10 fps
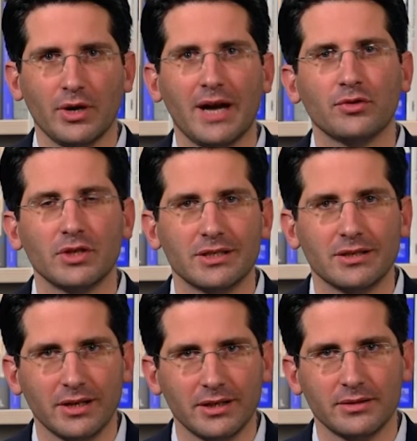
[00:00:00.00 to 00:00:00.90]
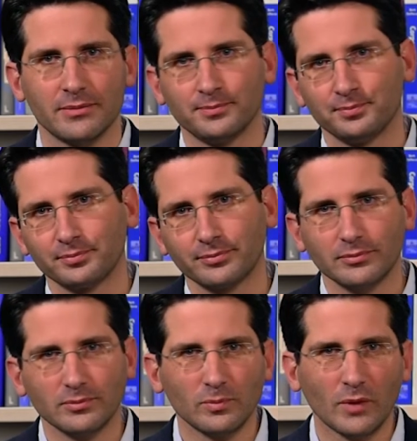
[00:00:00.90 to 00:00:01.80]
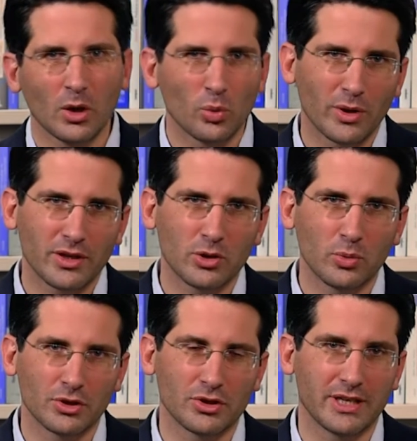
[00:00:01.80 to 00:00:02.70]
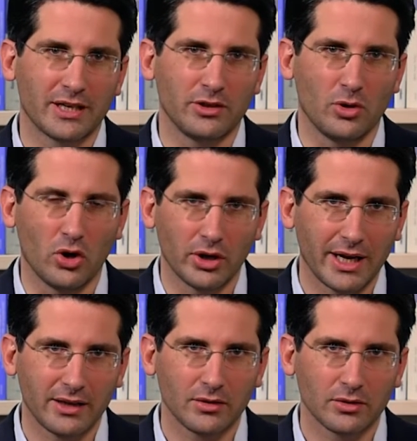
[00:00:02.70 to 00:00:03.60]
You have to decide whether you want to take the online